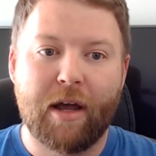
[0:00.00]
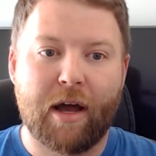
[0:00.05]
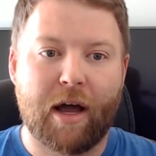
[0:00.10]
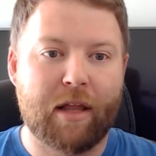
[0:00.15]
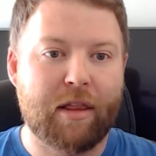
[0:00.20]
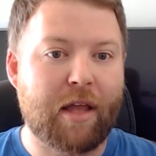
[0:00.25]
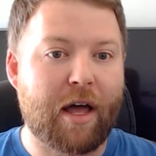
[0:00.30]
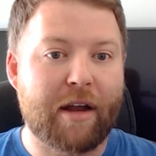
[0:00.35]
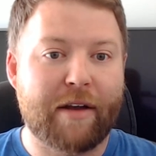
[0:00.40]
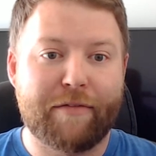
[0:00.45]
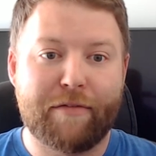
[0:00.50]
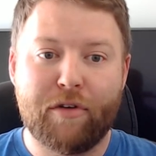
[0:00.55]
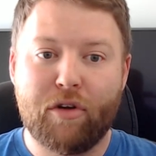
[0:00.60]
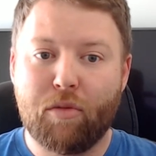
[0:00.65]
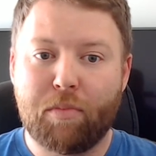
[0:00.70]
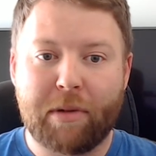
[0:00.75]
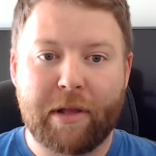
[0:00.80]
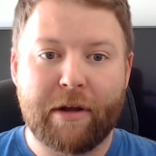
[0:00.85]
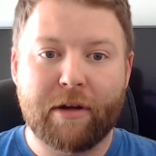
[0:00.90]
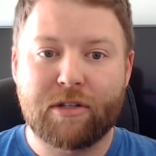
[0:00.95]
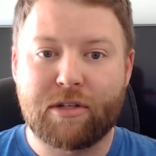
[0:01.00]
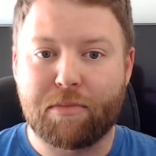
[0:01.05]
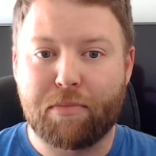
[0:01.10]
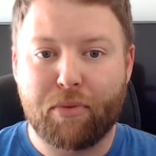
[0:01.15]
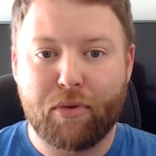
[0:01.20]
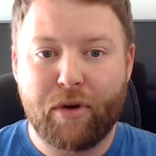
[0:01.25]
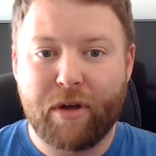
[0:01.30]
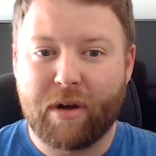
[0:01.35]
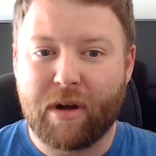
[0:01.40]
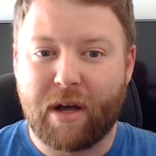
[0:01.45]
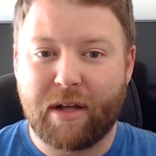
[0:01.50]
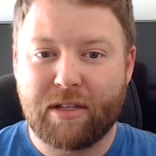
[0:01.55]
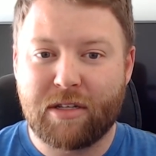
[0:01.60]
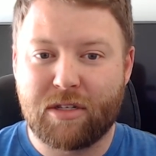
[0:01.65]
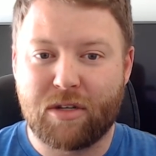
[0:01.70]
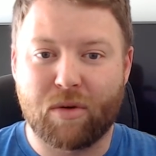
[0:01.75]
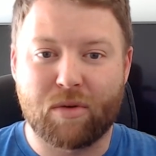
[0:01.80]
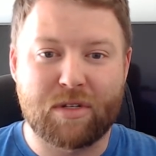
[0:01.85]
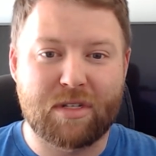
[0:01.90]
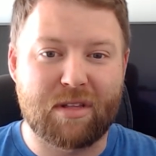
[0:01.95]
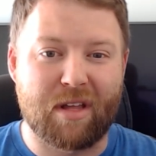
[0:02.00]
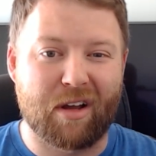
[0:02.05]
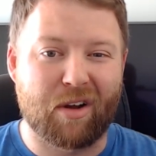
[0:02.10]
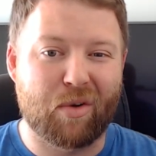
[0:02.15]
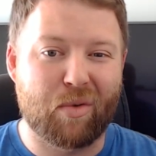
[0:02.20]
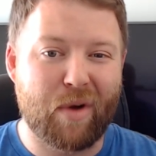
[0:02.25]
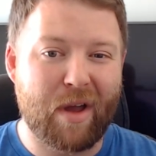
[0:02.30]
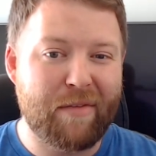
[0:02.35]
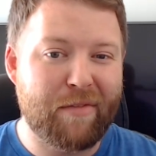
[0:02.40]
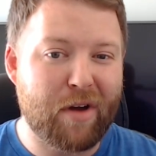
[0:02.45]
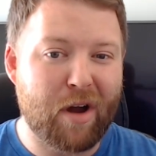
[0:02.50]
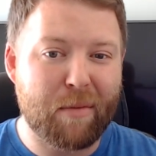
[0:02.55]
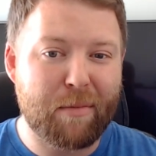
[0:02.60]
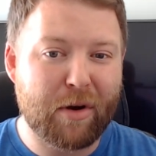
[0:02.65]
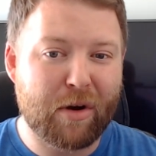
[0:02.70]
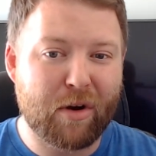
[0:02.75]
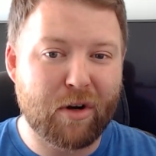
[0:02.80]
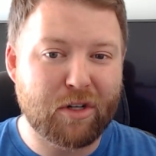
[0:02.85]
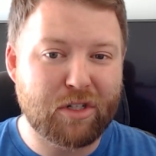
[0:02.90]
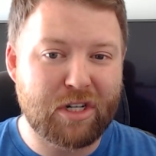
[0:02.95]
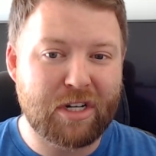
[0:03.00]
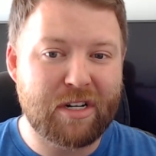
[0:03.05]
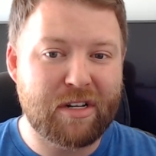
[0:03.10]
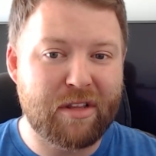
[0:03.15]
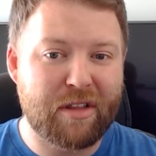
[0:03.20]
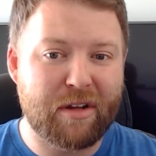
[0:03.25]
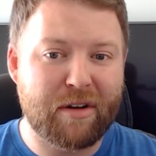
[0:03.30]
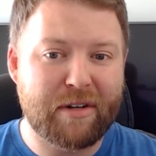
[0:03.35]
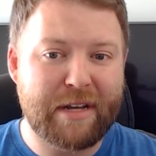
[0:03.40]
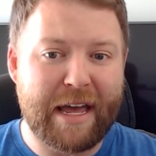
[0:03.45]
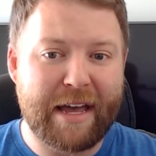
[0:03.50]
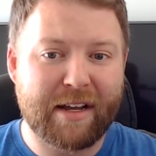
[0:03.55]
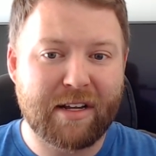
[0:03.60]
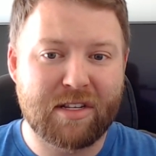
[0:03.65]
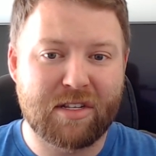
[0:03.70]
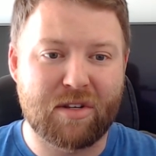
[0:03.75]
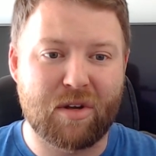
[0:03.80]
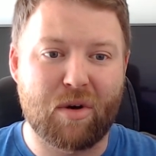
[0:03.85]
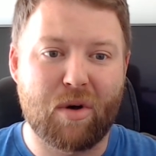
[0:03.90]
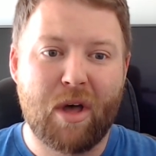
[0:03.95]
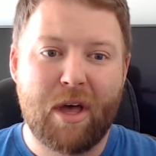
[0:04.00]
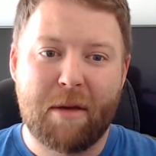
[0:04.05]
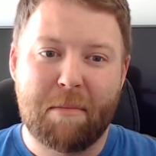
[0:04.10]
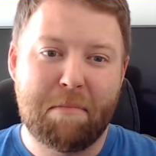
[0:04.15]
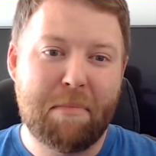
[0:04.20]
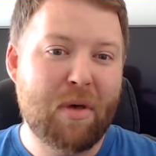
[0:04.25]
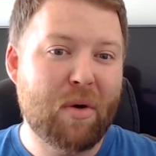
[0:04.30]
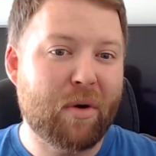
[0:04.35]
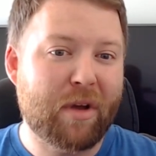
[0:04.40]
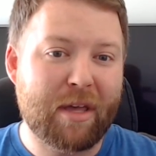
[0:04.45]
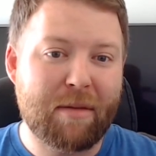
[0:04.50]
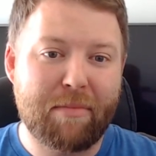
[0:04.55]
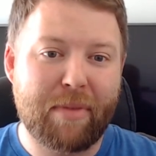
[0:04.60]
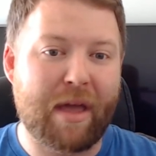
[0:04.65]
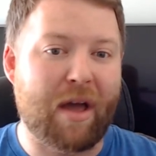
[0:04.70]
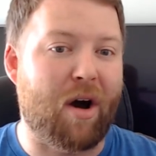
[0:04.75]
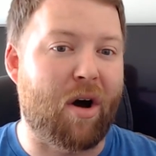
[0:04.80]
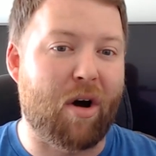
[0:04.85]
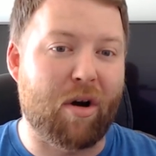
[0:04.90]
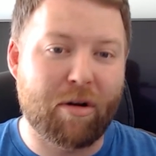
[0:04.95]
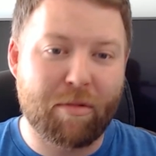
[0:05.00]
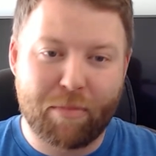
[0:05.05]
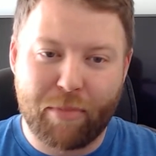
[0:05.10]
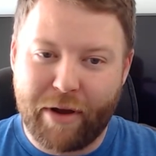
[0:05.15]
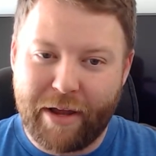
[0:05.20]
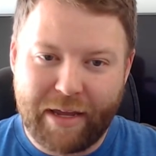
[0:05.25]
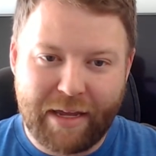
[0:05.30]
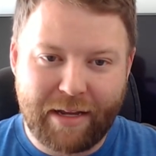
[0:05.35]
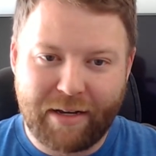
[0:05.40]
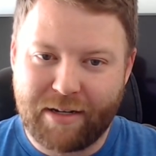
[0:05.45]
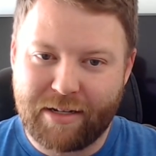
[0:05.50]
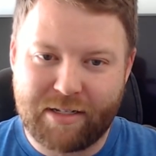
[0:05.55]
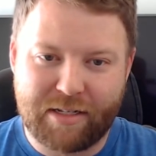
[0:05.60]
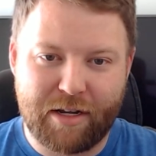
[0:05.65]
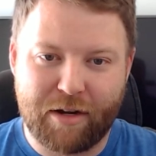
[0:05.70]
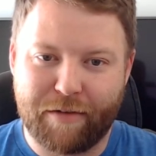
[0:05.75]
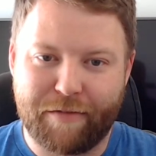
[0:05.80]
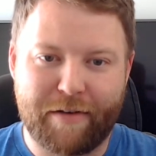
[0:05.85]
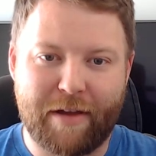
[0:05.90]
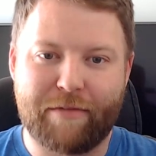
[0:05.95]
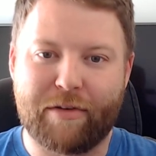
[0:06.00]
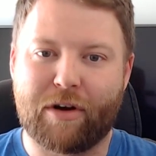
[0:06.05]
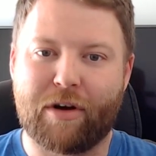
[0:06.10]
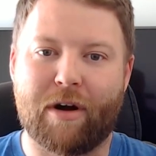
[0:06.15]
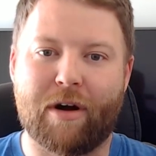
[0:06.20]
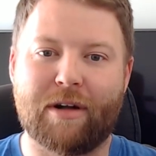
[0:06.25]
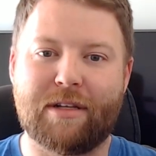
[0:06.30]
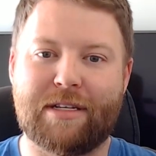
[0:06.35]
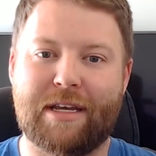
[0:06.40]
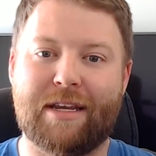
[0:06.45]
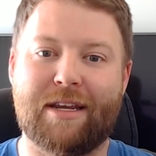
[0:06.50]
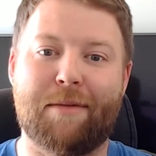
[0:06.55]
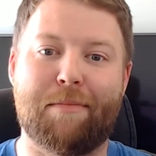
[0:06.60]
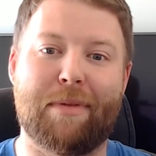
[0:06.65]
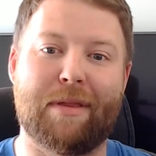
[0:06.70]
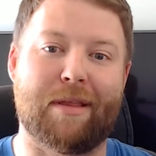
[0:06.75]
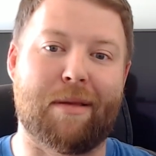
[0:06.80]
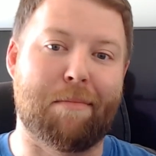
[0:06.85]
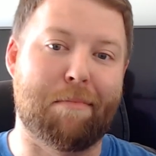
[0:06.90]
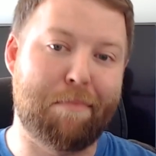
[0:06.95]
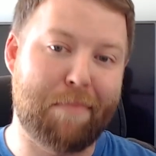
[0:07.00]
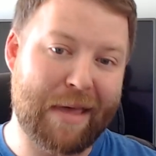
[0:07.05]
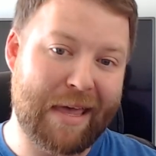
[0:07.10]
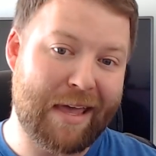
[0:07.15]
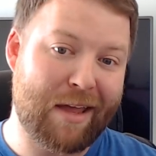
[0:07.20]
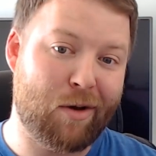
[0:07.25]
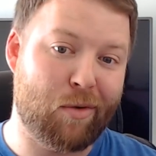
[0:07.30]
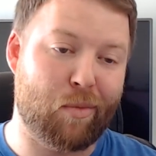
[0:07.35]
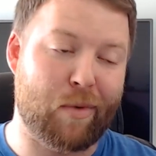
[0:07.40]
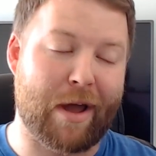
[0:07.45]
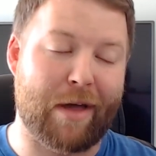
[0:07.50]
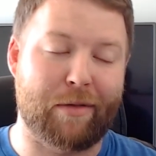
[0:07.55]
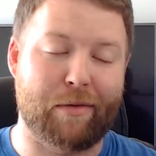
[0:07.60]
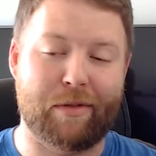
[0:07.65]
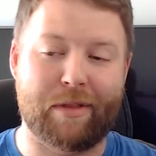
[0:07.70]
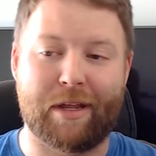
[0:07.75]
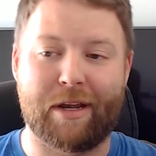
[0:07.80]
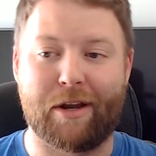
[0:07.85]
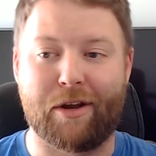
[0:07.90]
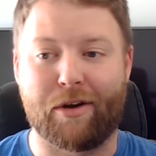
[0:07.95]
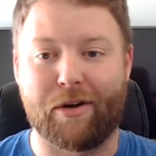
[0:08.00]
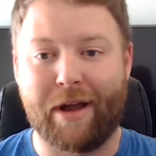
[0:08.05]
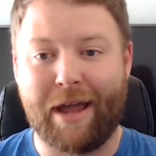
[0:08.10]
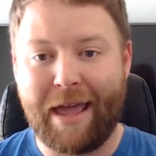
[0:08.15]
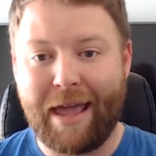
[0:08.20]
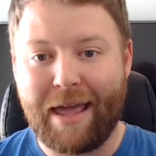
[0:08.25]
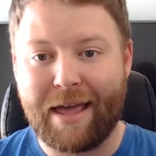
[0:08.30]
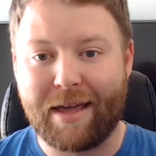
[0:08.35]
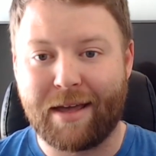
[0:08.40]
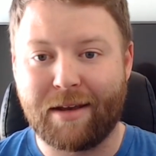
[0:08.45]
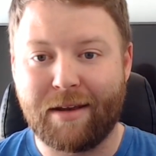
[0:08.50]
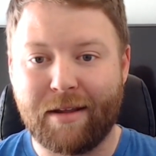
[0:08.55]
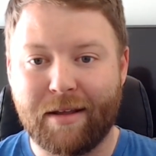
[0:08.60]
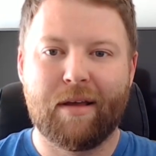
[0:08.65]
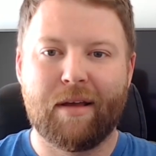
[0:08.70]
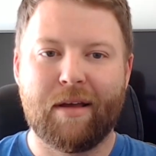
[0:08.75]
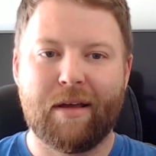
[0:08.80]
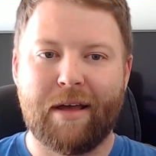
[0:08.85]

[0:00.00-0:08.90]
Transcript: A lot of new players and precons don't slot graveyard recursion into their decks, so Mill can be heartbreaking to see your favorite cards end up in the bin rather than in your hand.